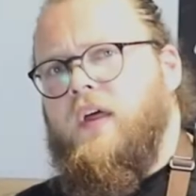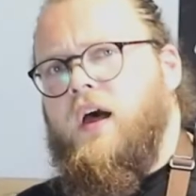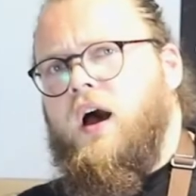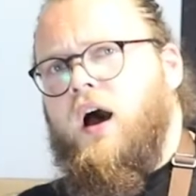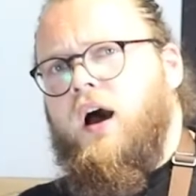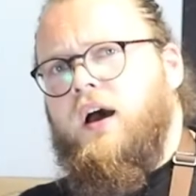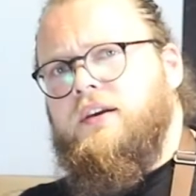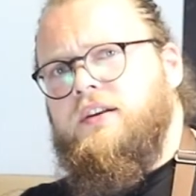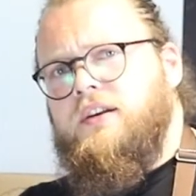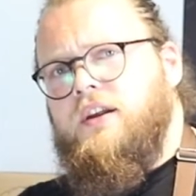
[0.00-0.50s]

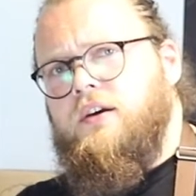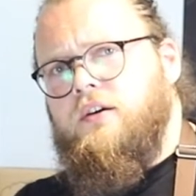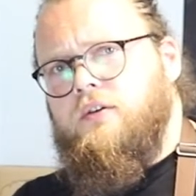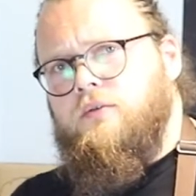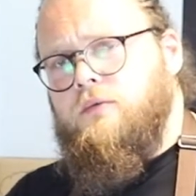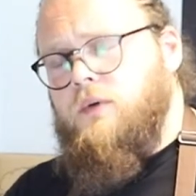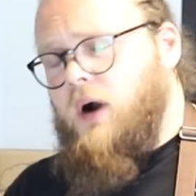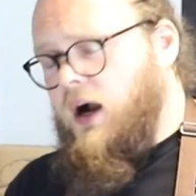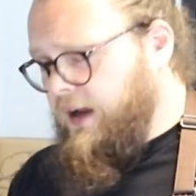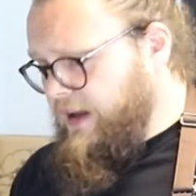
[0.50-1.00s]
I
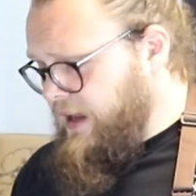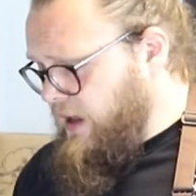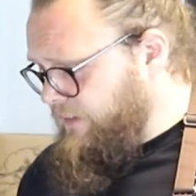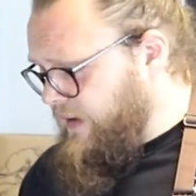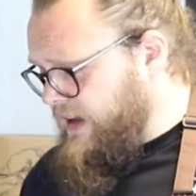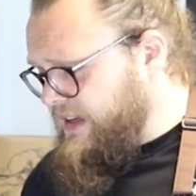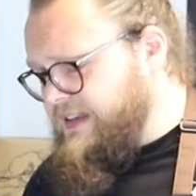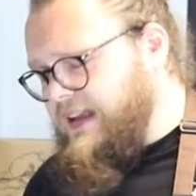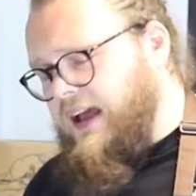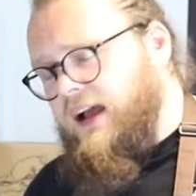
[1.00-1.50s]
know I have
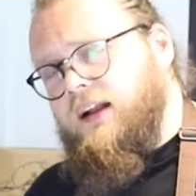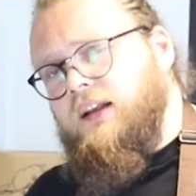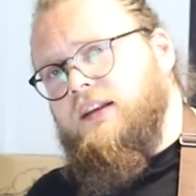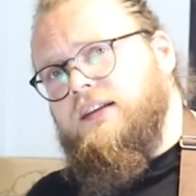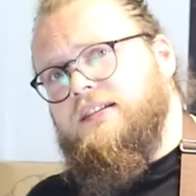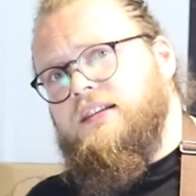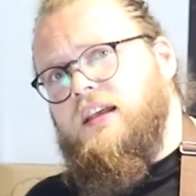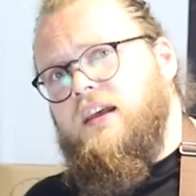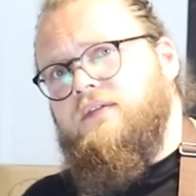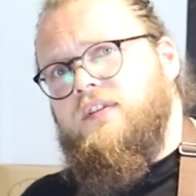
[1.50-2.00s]
exactly
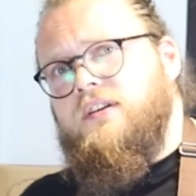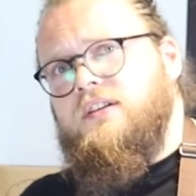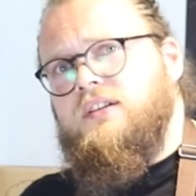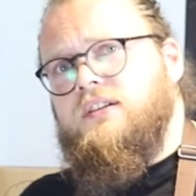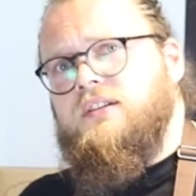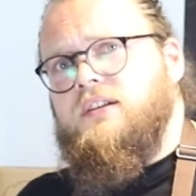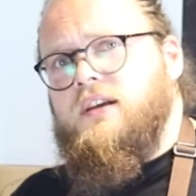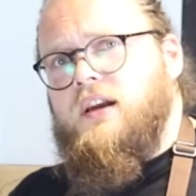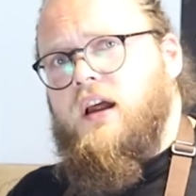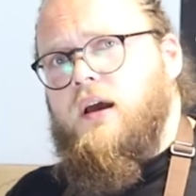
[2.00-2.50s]

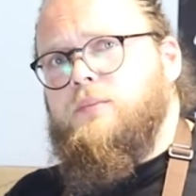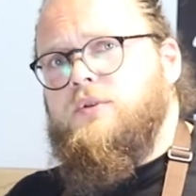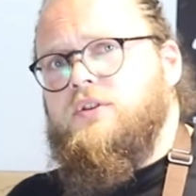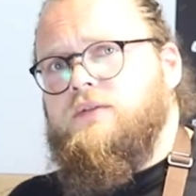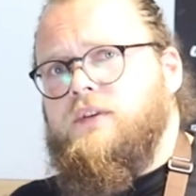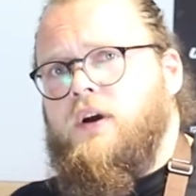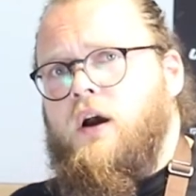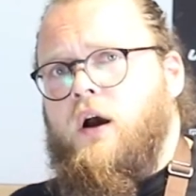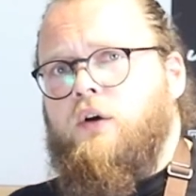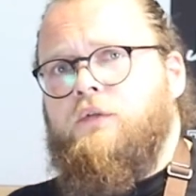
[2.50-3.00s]
17 grams
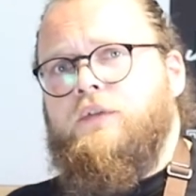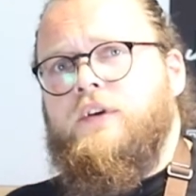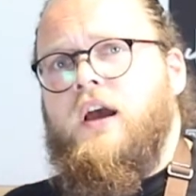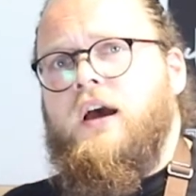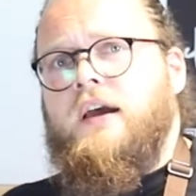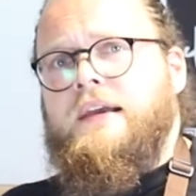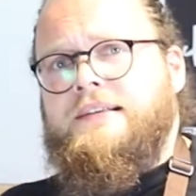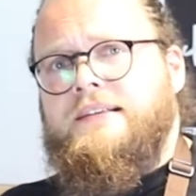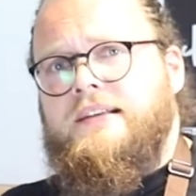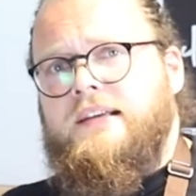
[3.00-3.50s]
of coffee
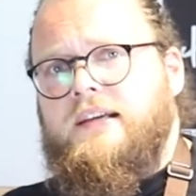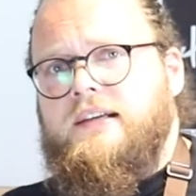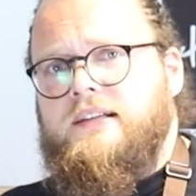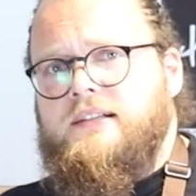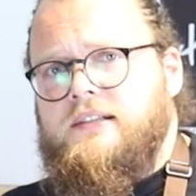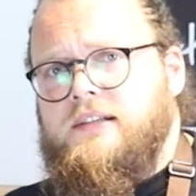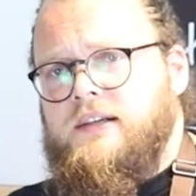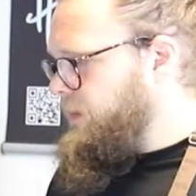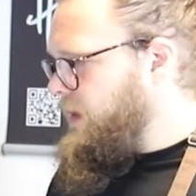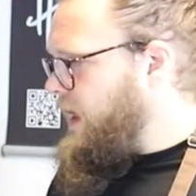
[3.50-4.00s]
I
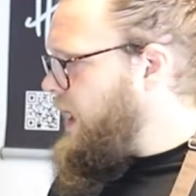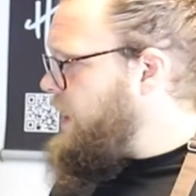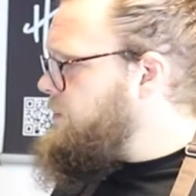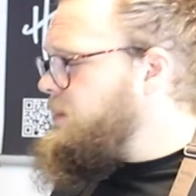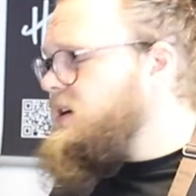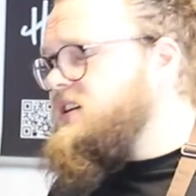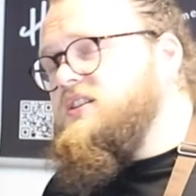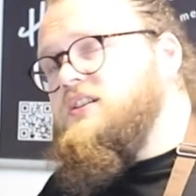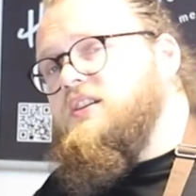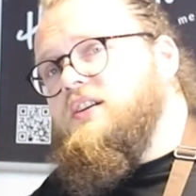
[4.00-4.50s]
need, and
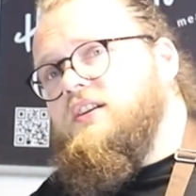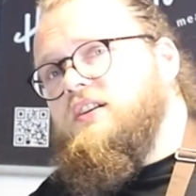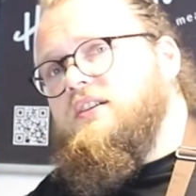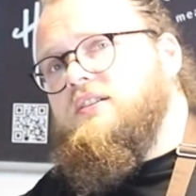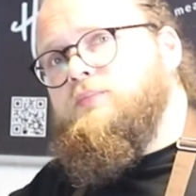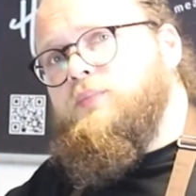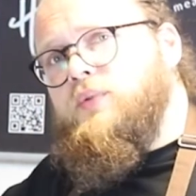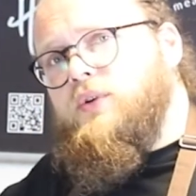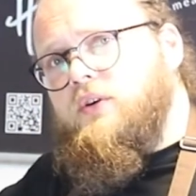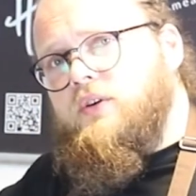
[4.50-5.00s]
machine
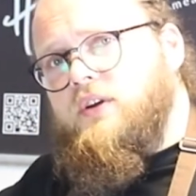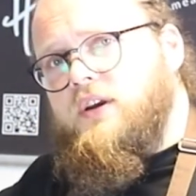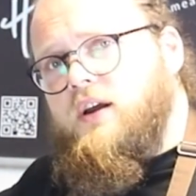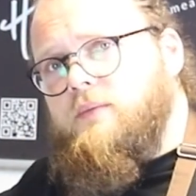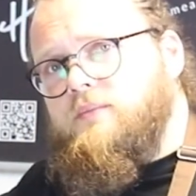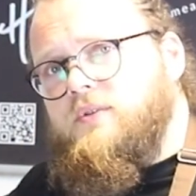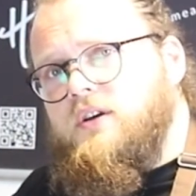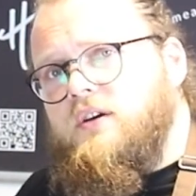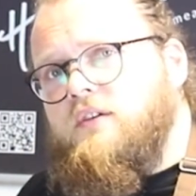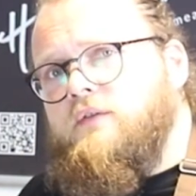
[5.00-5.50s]
is
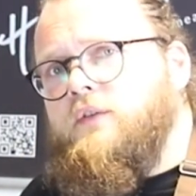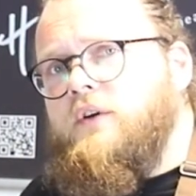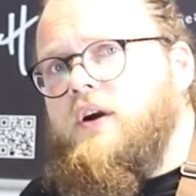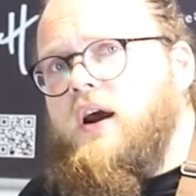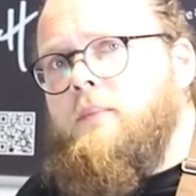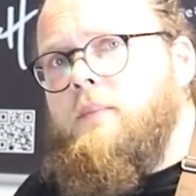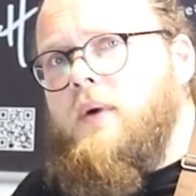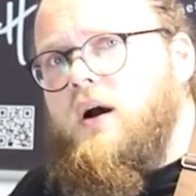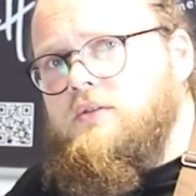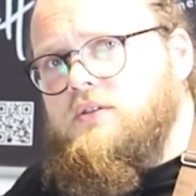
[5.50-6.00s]
programmed for
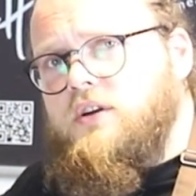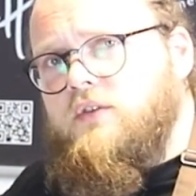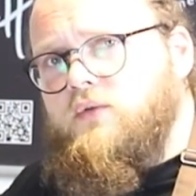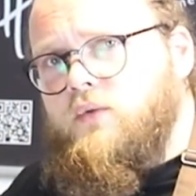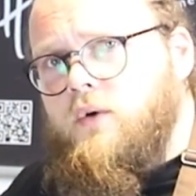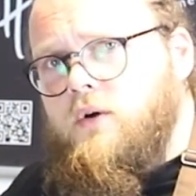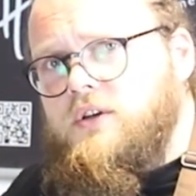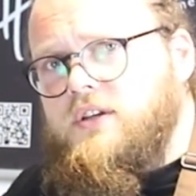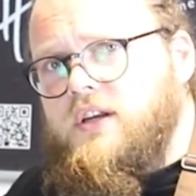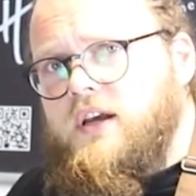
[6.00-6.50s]
amount of
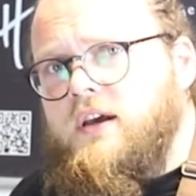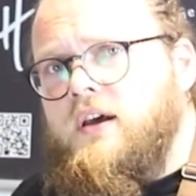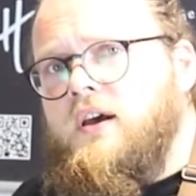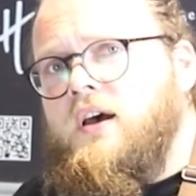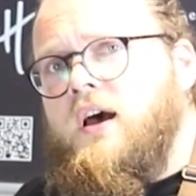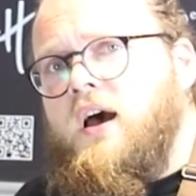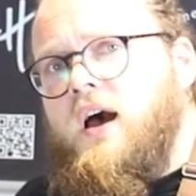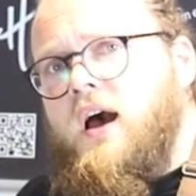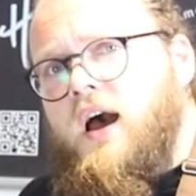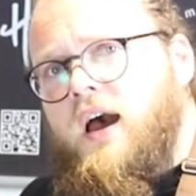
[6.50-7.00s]
water
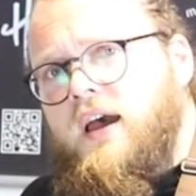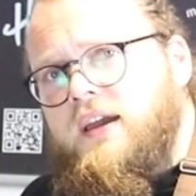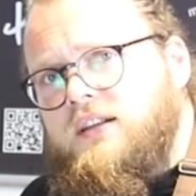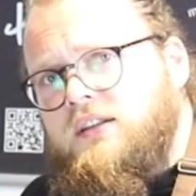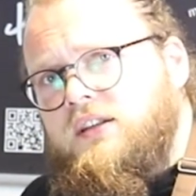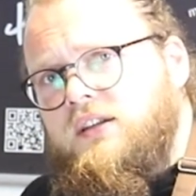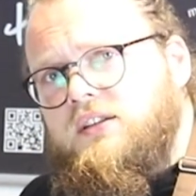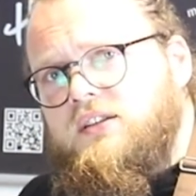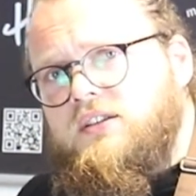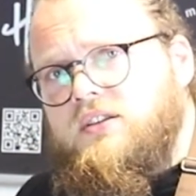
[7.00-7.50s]
I
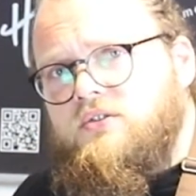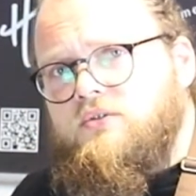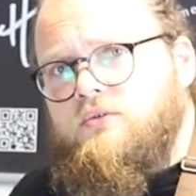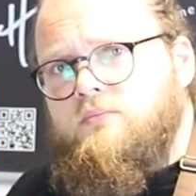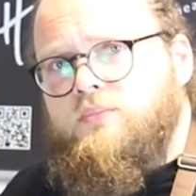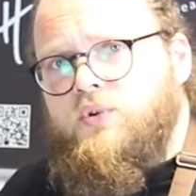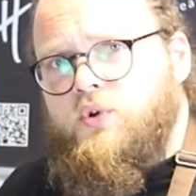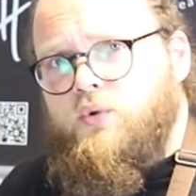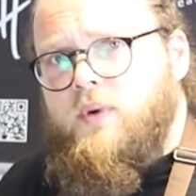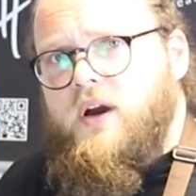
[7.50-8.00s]
need to
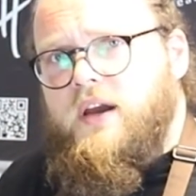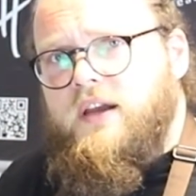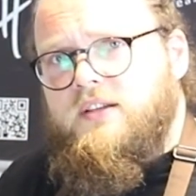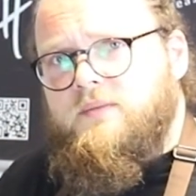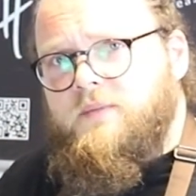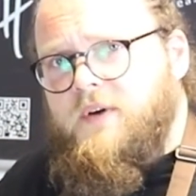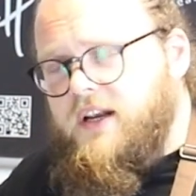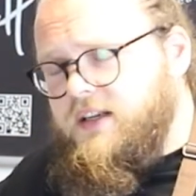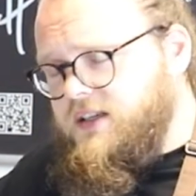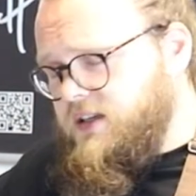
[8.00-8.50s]
brew my
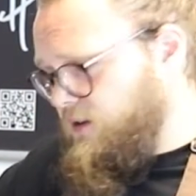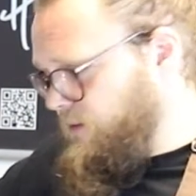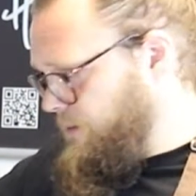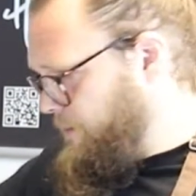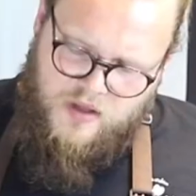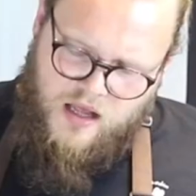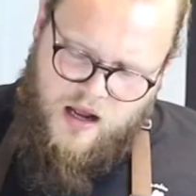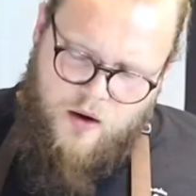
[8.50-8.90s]
espresso.